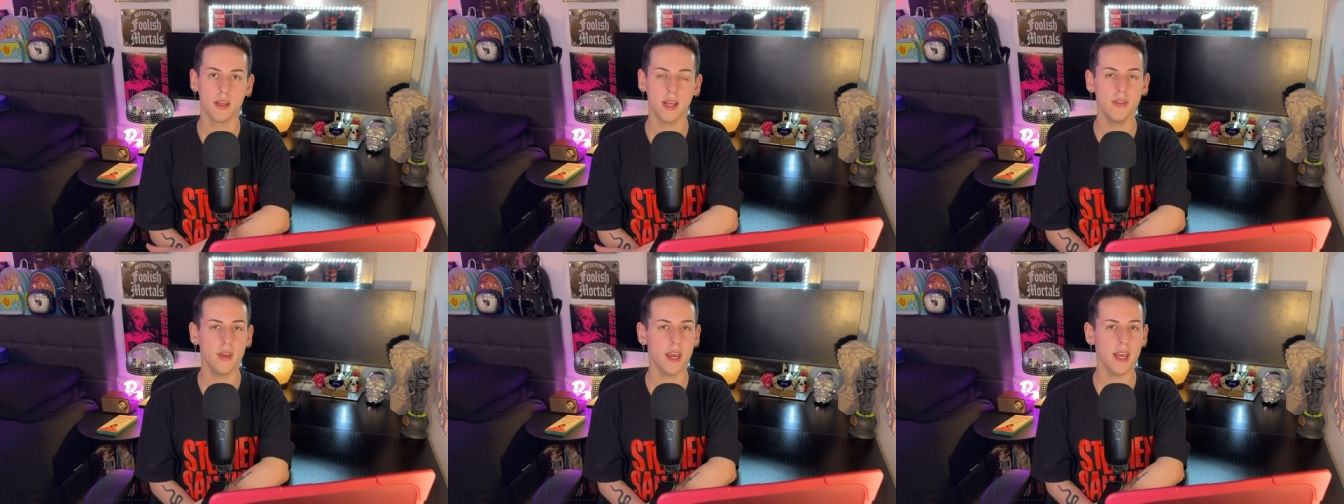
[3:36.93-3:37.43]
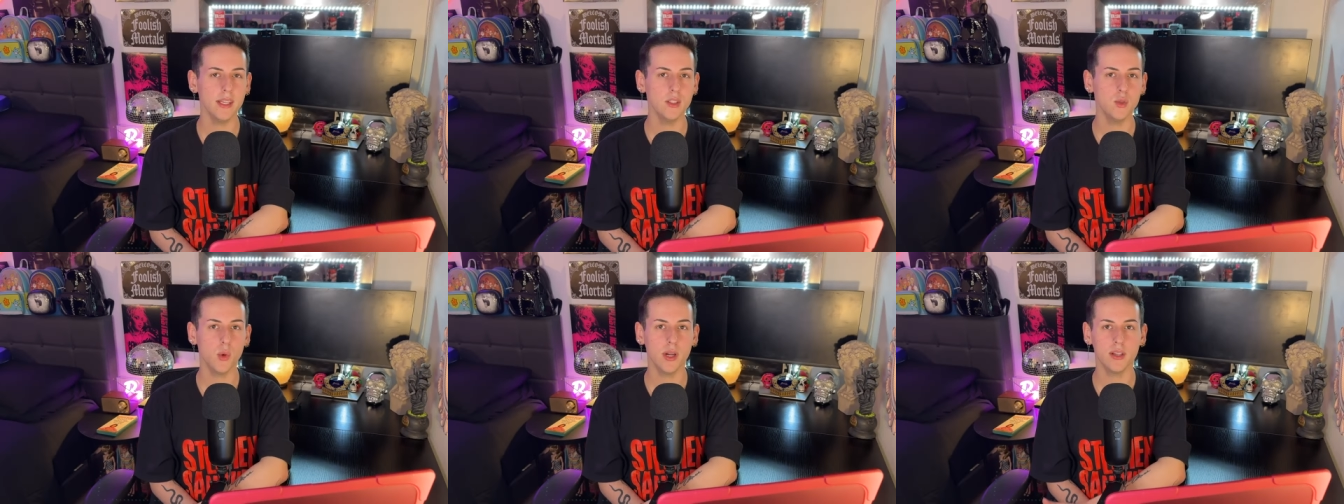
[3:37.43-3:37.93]
In the
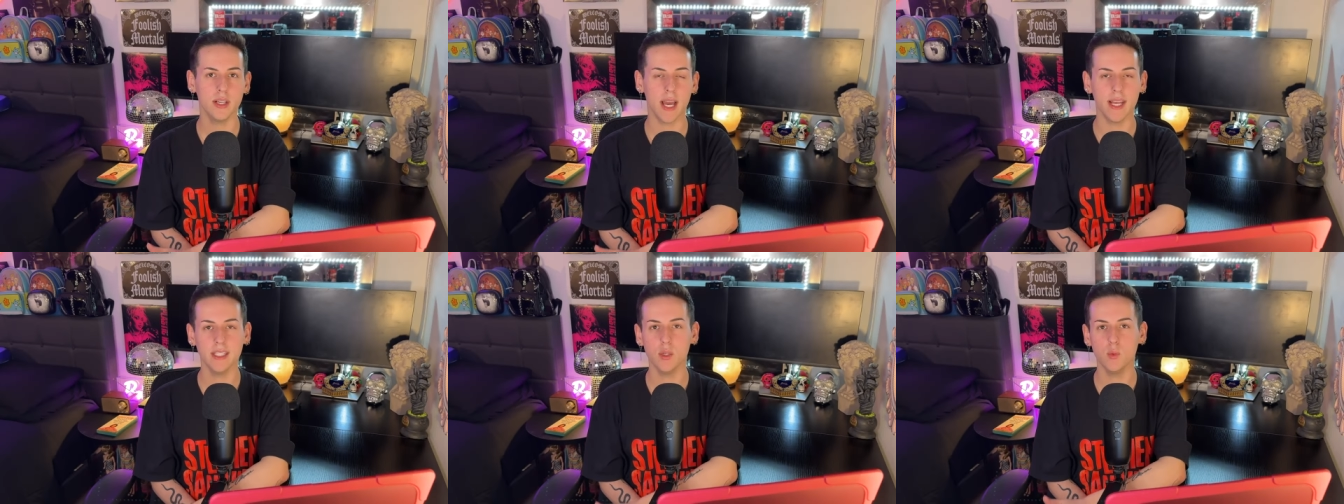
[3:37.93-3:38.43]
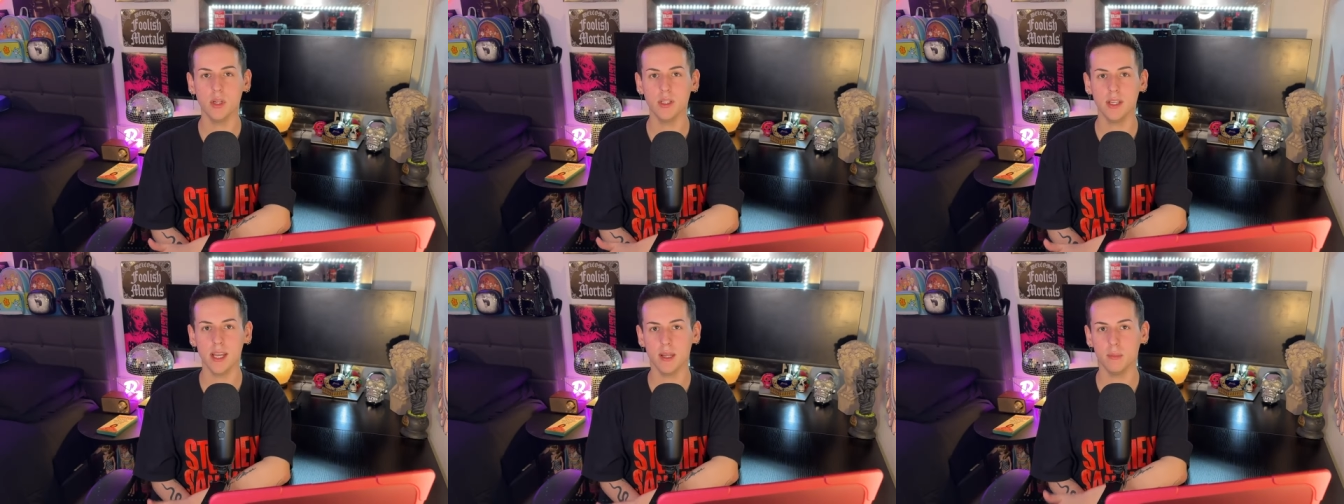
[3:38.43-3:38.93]
age where anyone
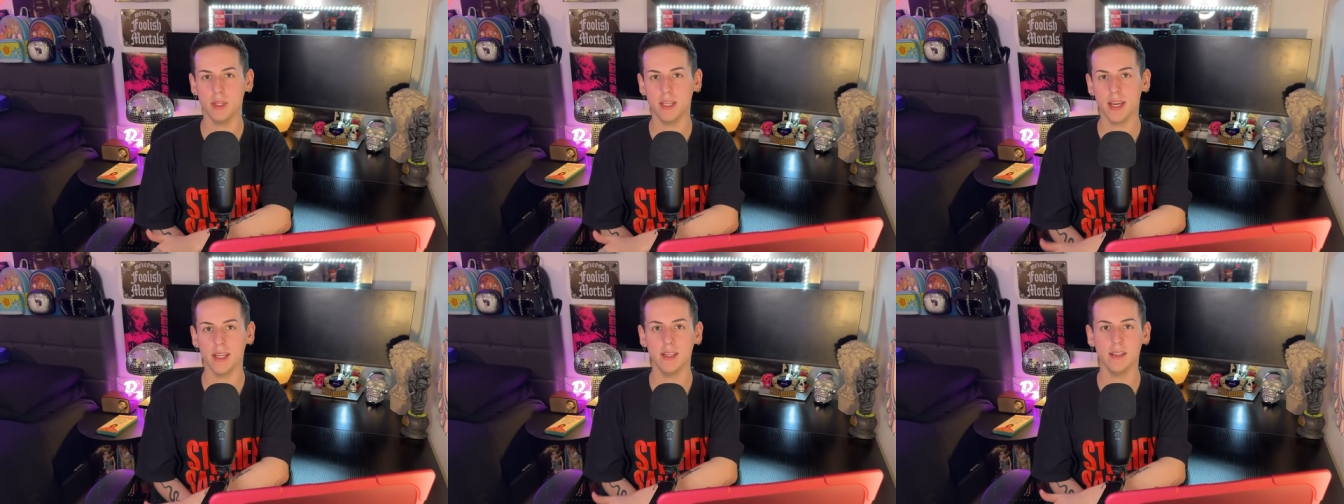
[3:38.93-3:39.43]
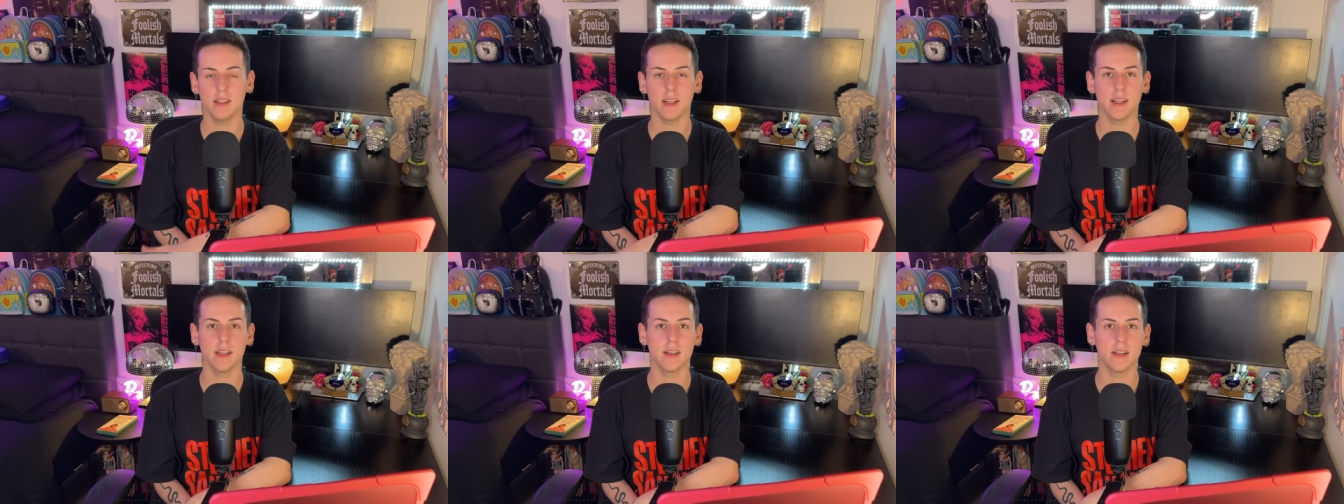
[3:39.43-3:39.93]
can be
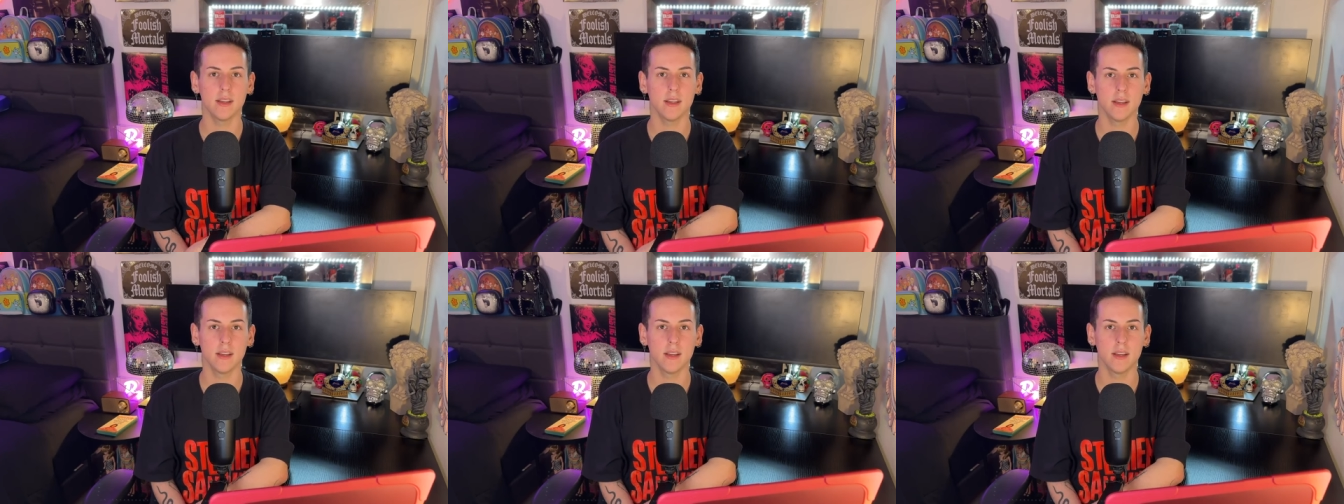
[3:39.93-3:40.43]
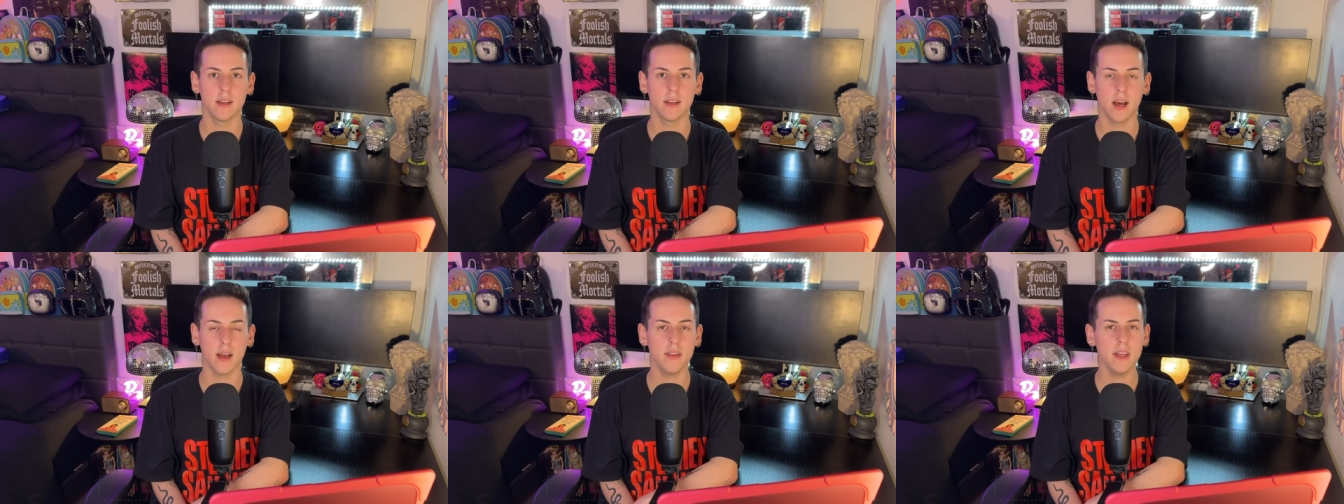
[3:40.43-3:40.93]
anything,
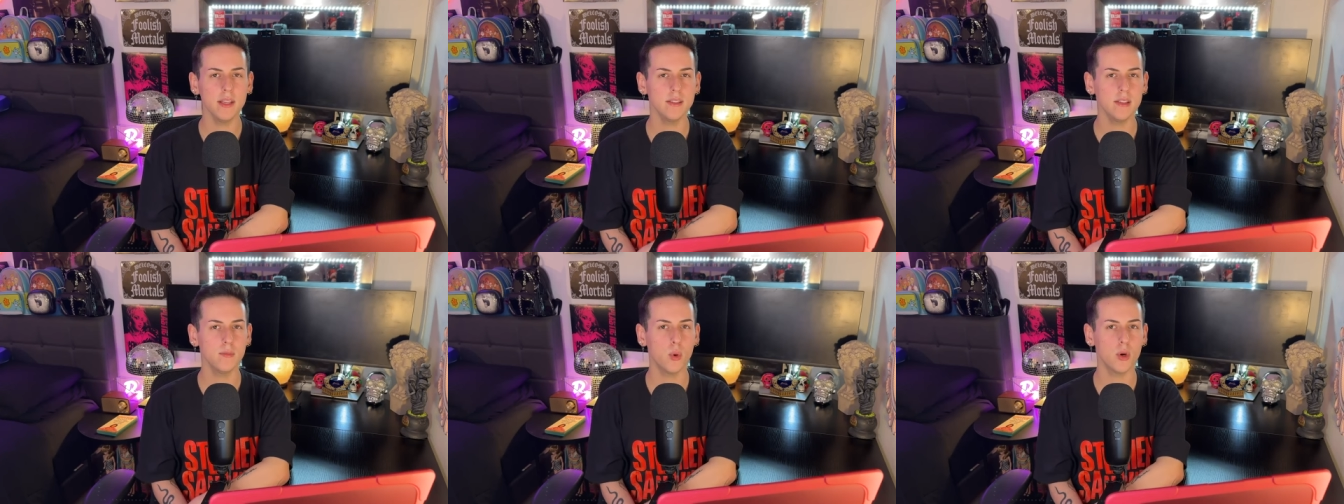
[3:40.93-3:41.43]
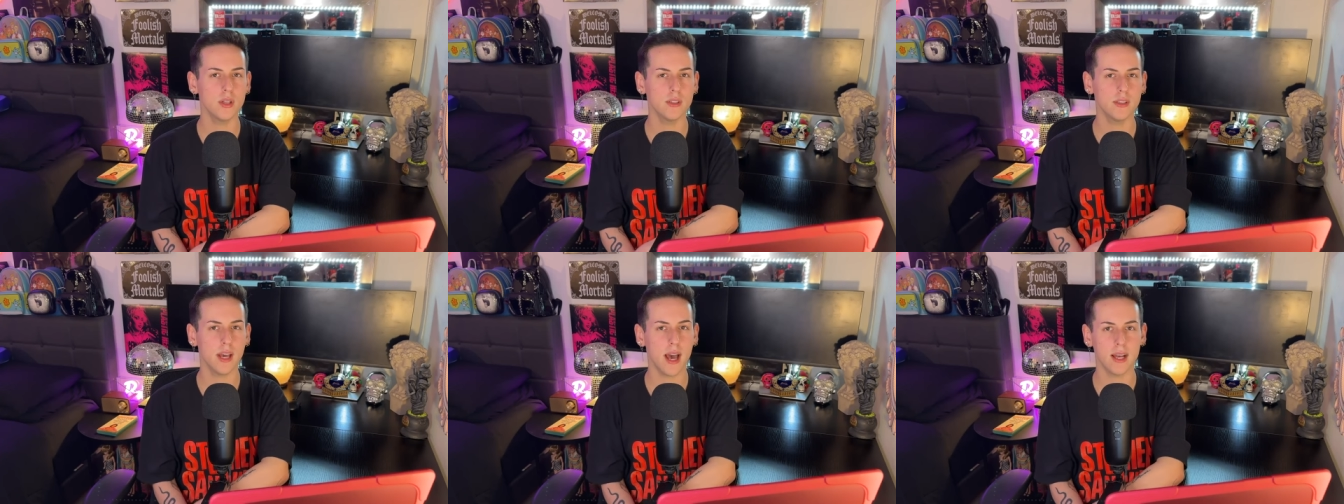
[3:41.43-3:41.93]
I think it's important
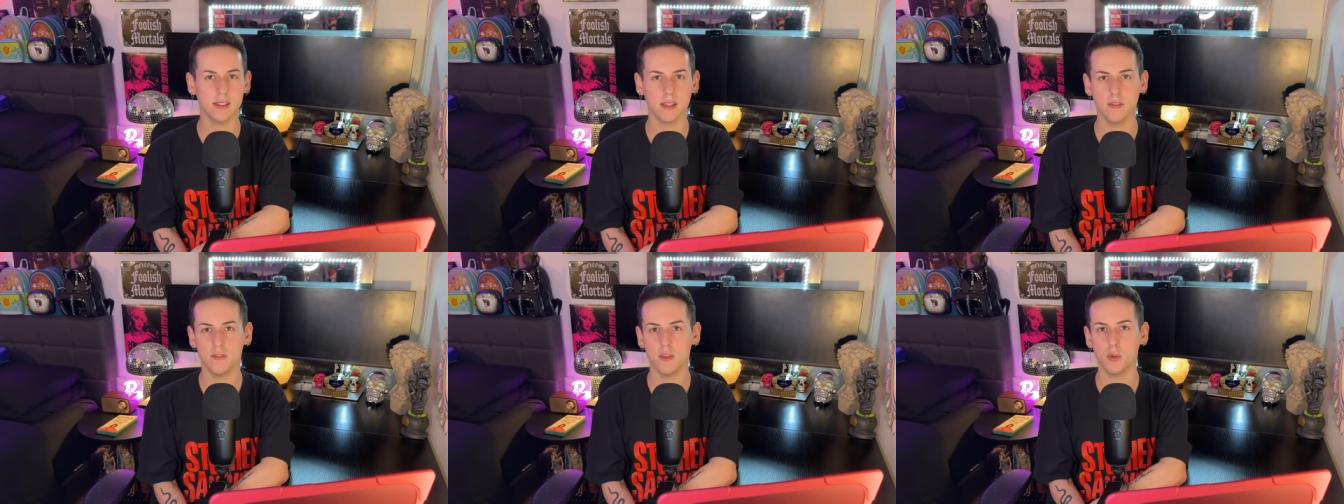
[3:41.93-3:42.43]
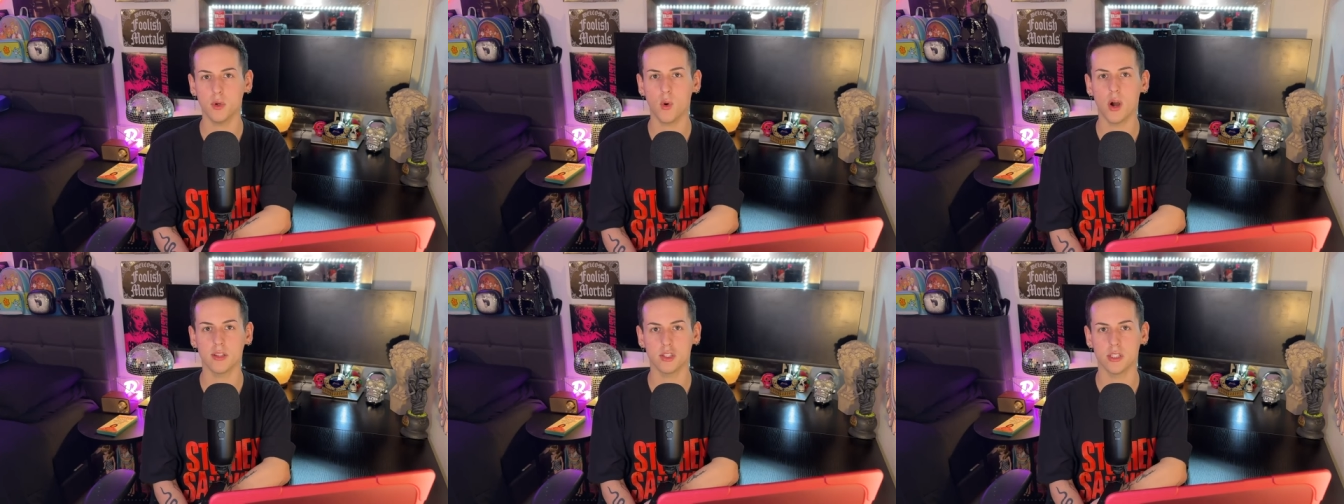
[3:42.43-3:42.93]
to ask a few
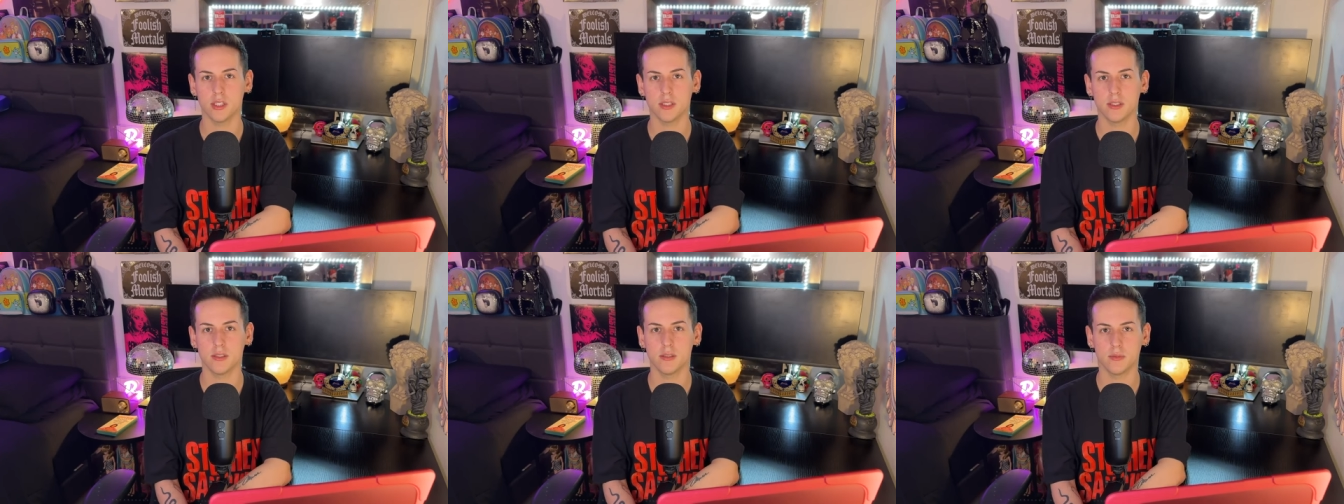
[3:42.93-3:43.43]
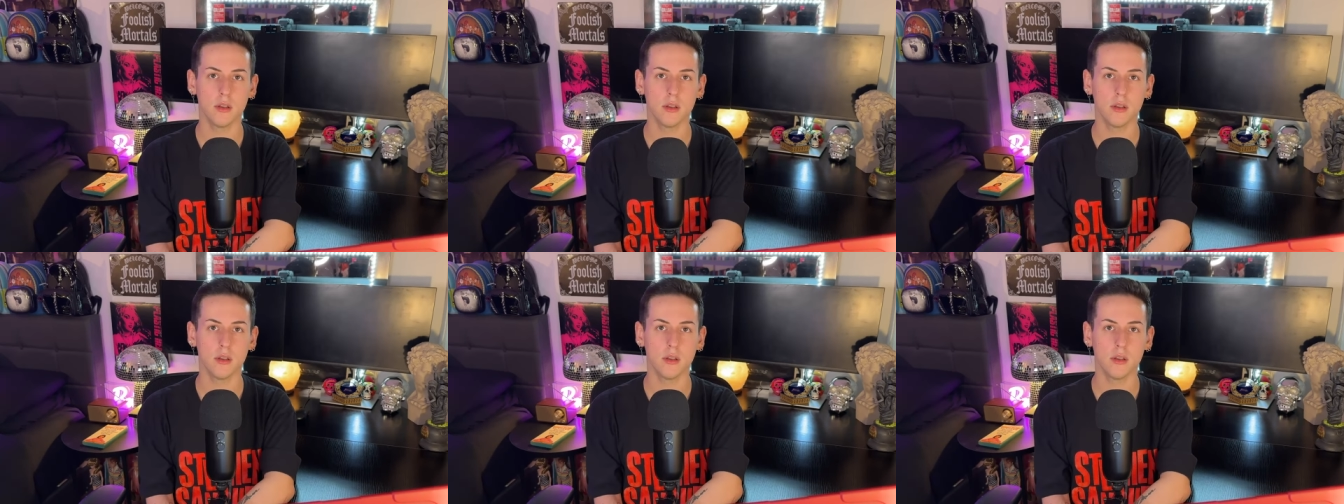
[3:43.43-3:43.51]
questions.